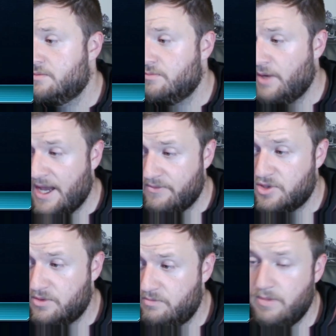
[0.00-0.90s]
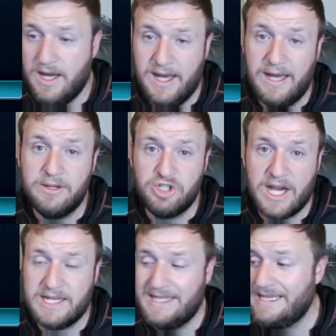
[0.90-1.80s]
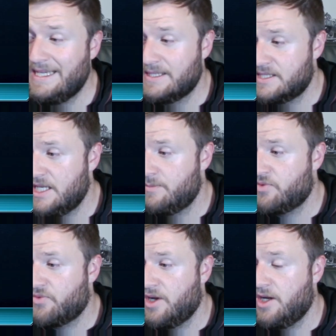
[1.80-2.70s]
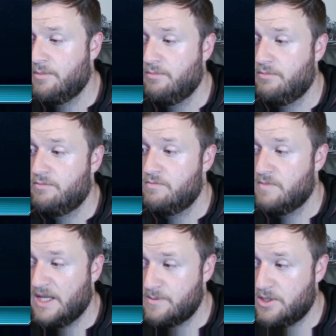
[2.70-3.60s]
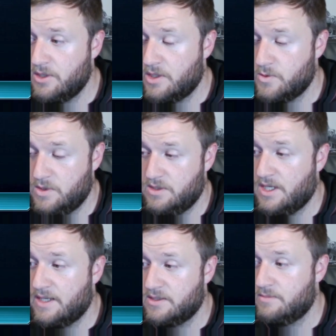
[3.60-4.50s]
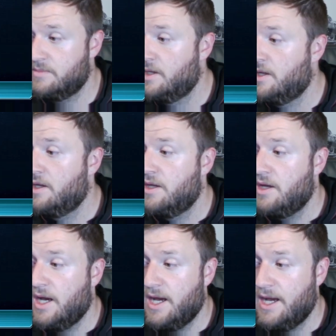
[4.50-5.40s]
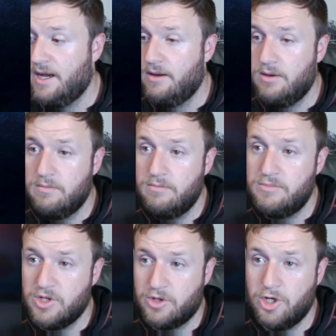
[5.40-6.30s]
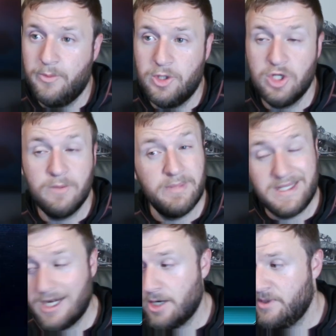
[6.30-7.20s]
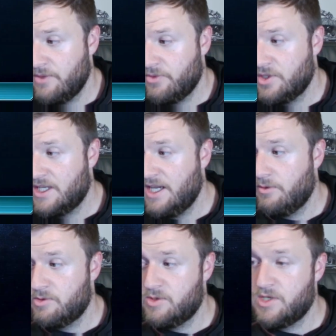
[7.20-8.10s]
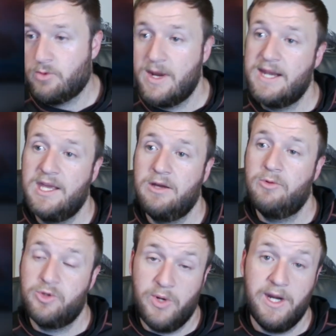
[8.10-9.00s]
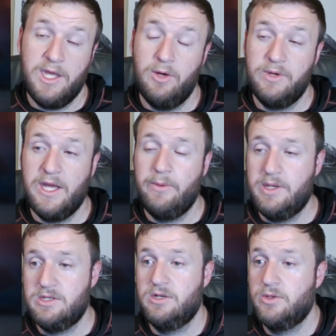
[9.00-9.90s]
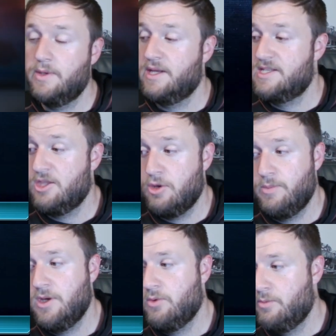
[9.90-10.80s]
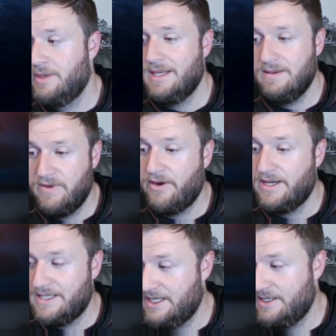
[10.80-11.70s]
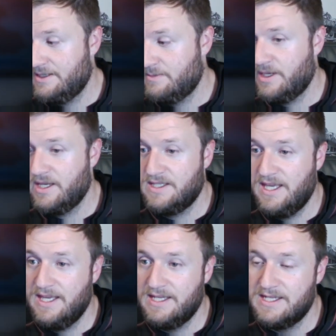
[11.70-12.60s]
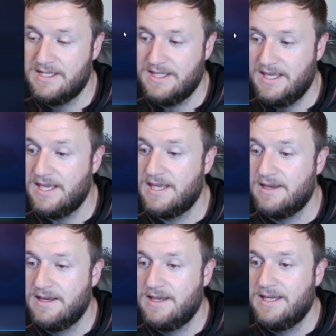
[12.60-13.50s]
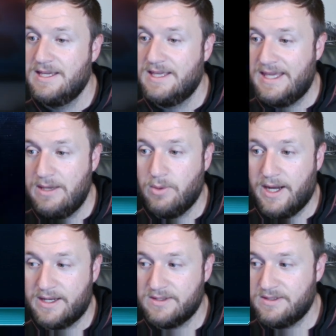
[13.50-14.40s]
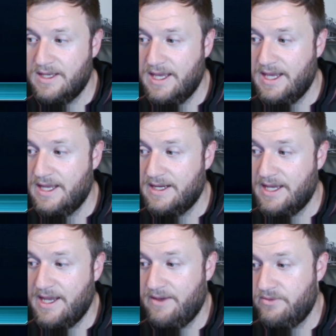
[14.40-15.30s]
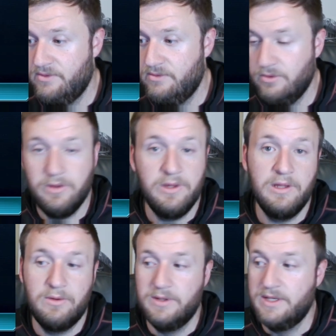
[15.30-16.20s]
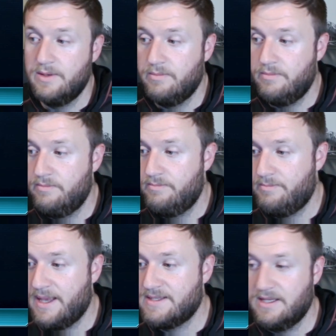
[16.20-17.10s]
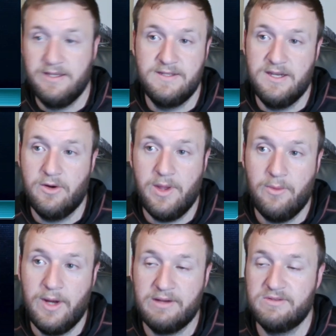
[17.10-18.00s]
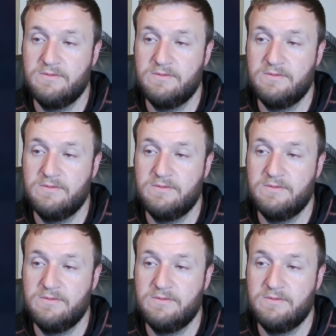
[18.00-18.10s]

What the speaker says: We have Shakti and Snips from Lightspeed tokens, which is awesome. General Kenobi shouldn't be terribly difficult to get once we start raiding, which we're in a guild now, we can start doing, and C-3PO will be very tedious because he is the Ewoks, and I have literally basically 0 Ewoks.